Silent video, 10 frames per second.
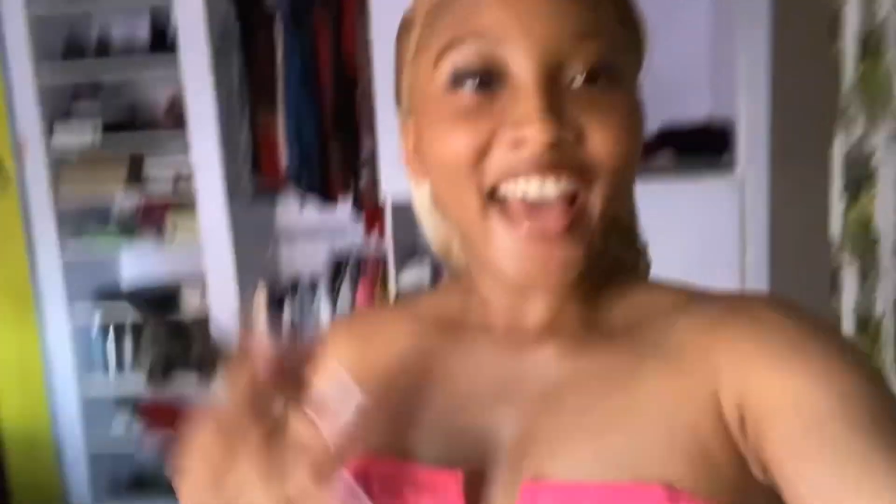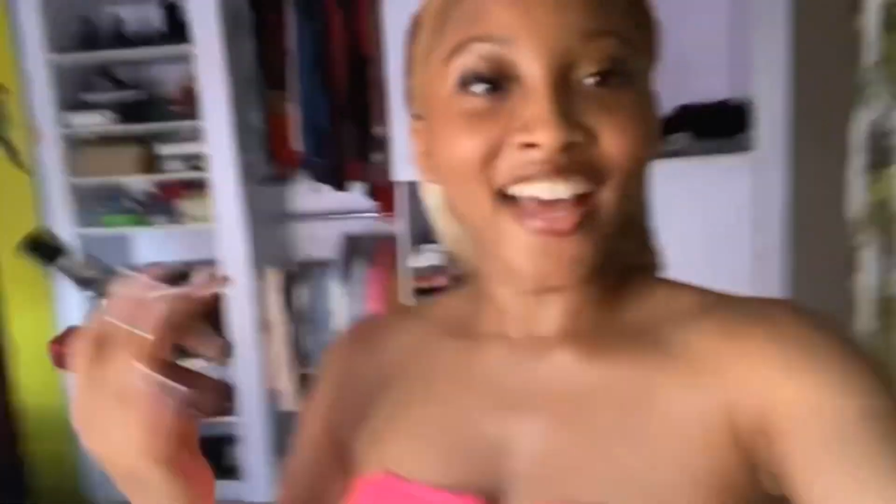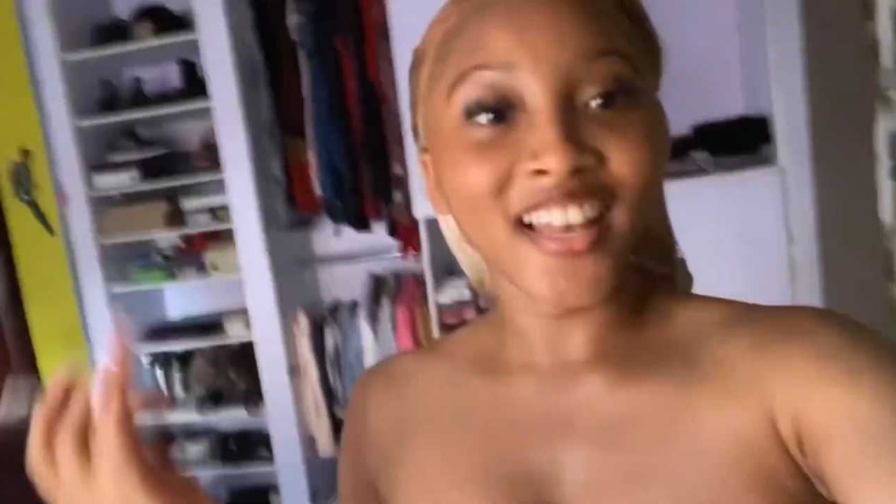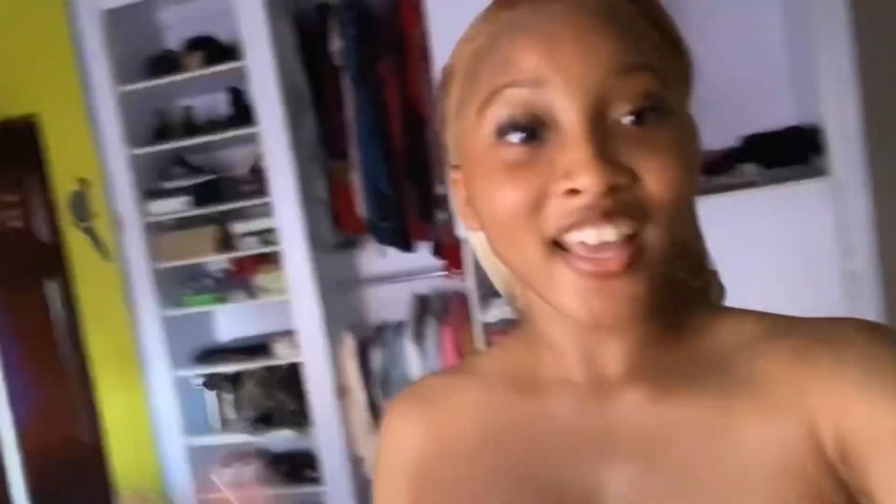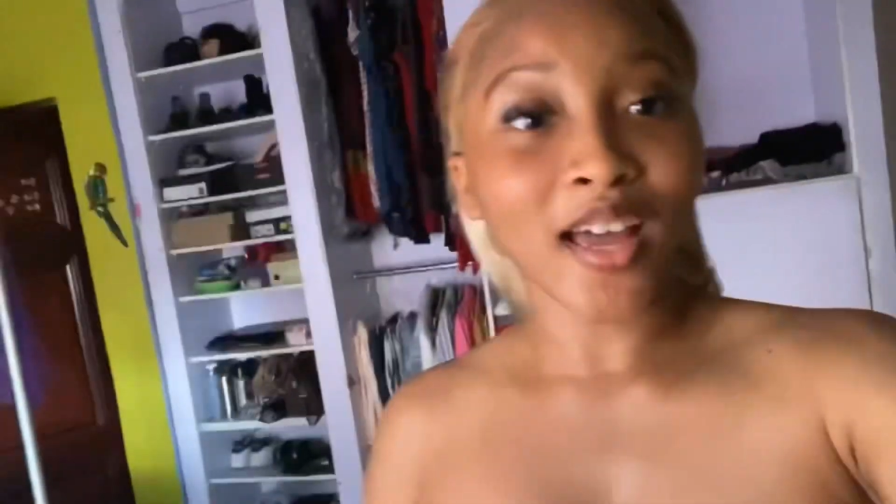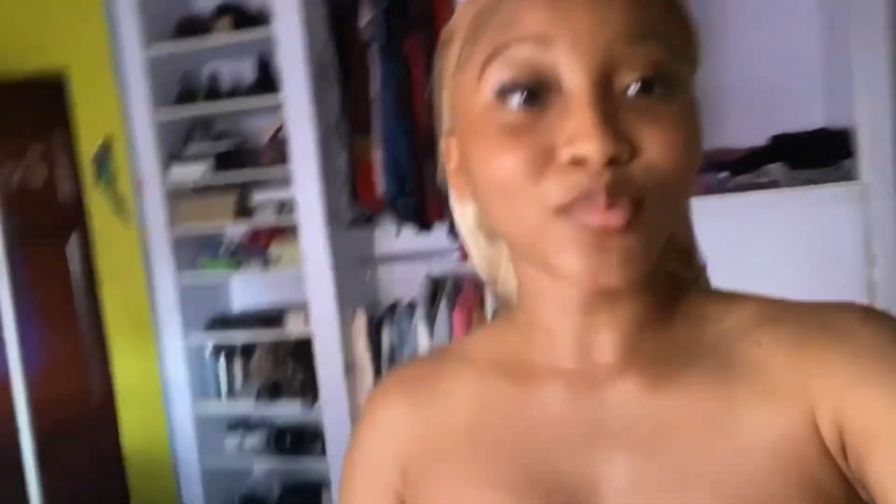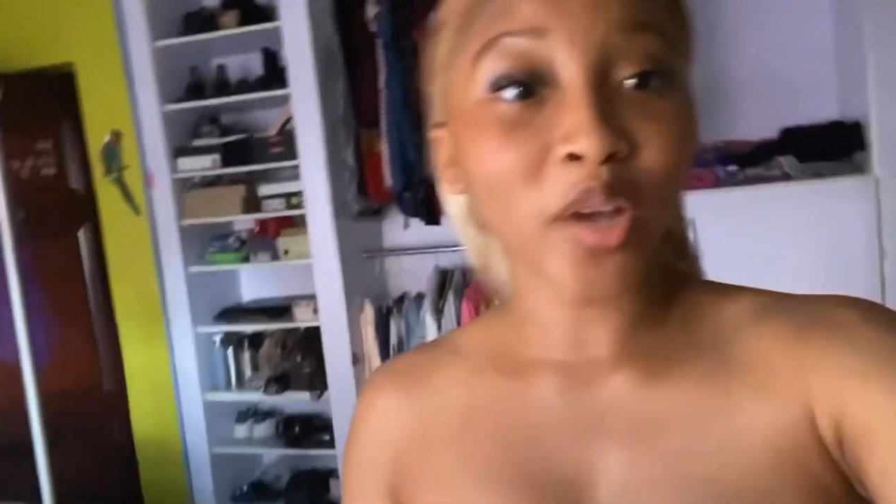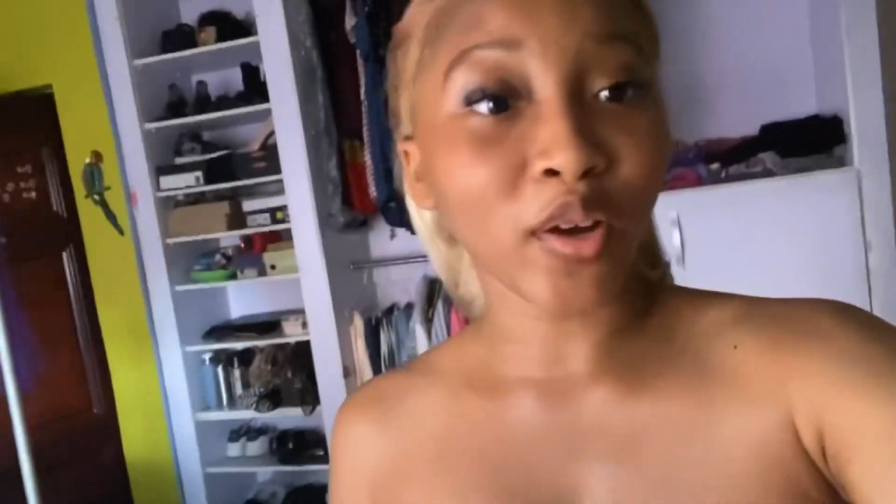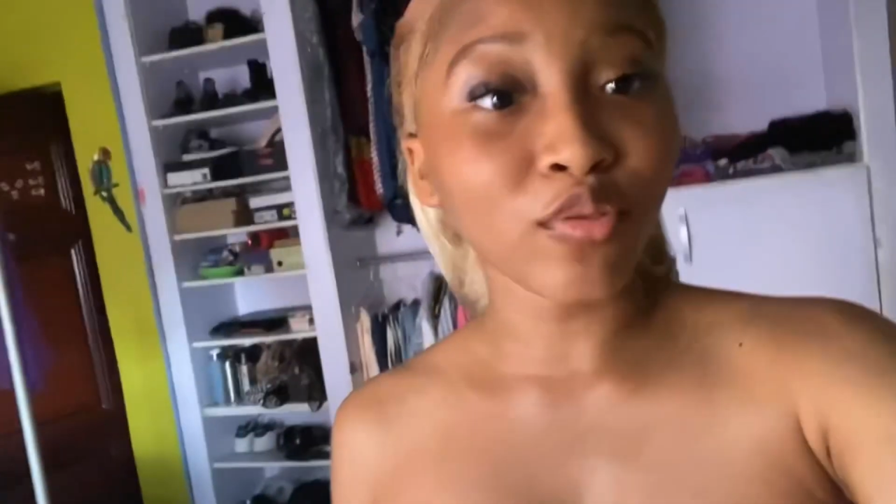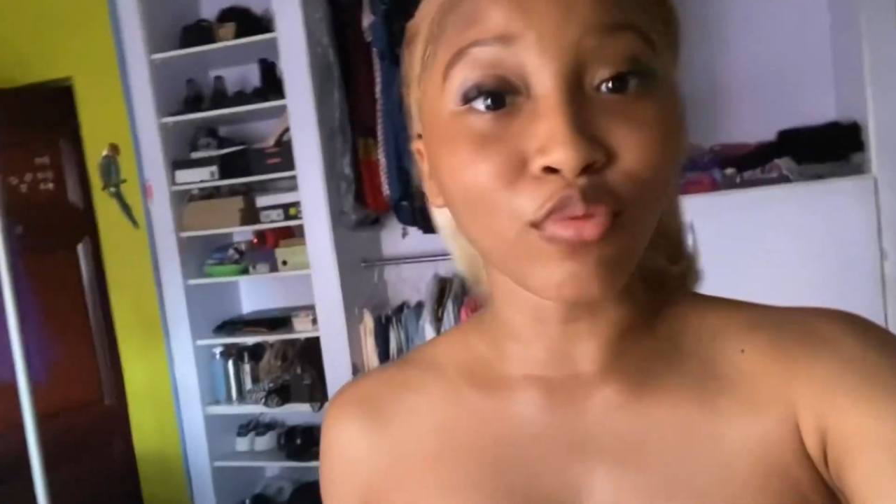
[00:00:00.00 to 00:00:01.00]
And like, I'm
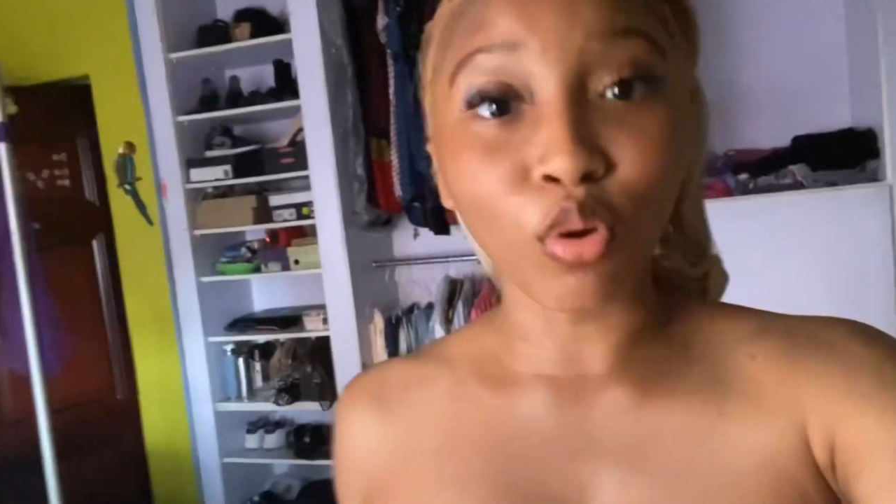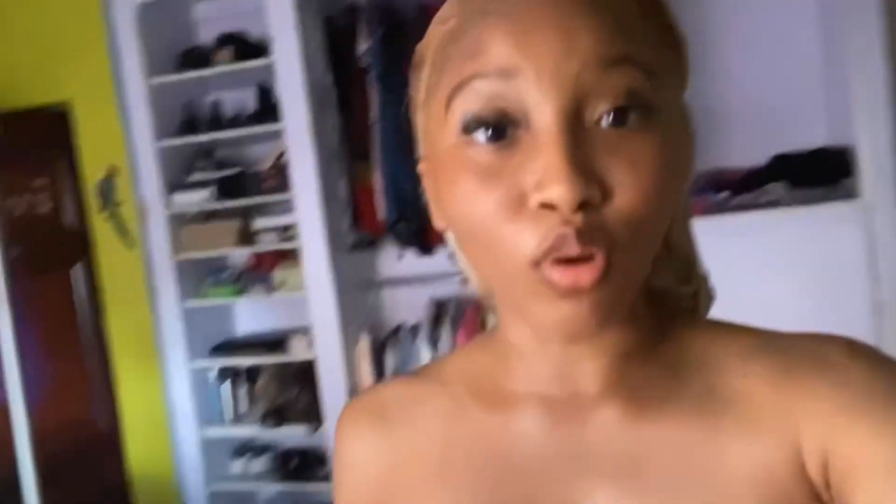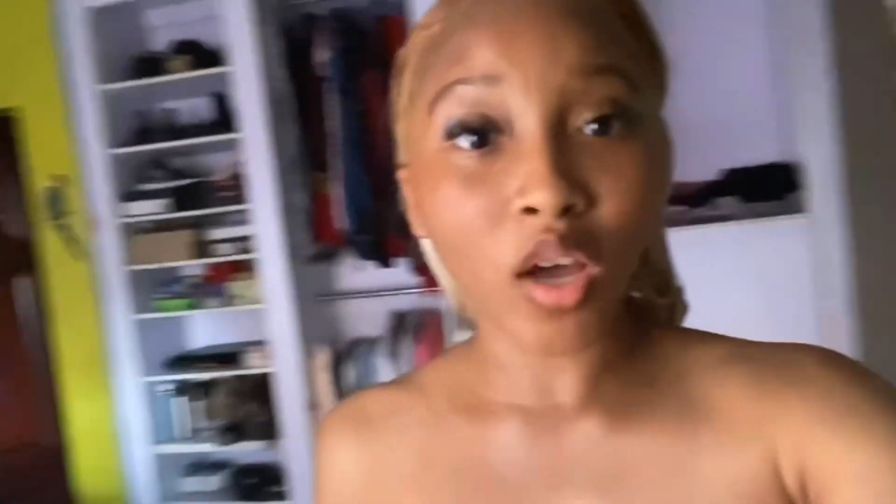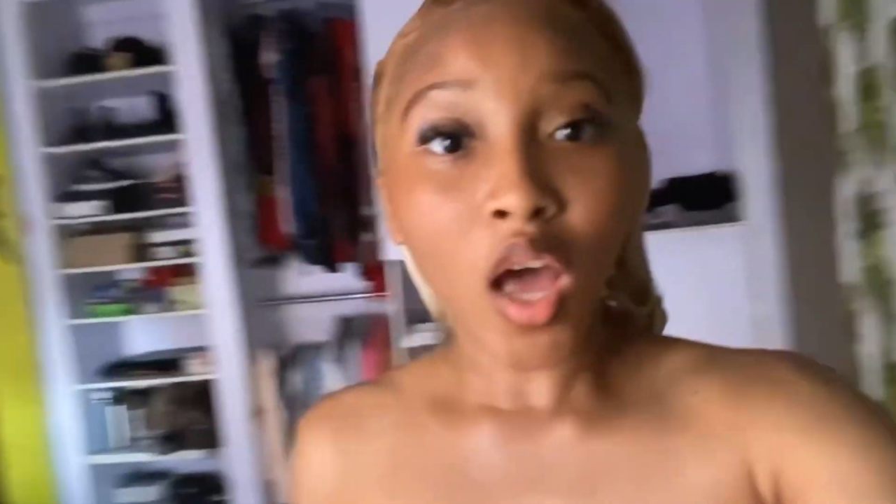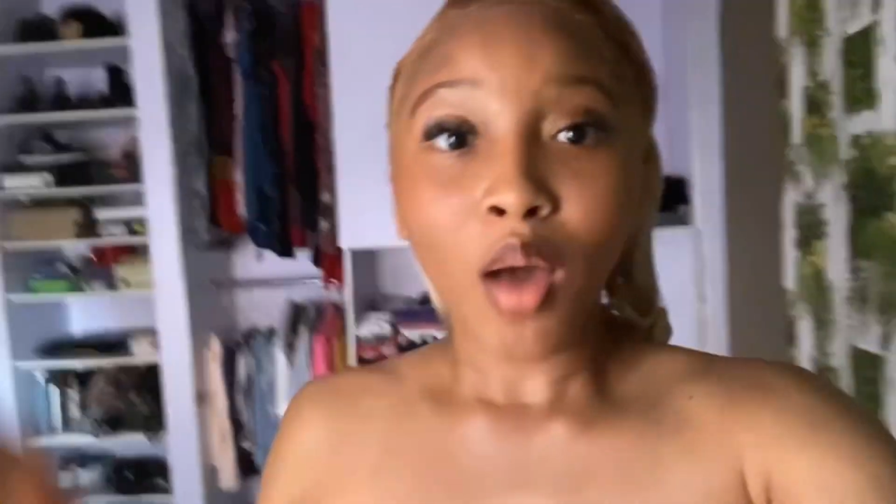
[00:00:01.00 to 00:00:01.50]
sorry I couldn't vlog,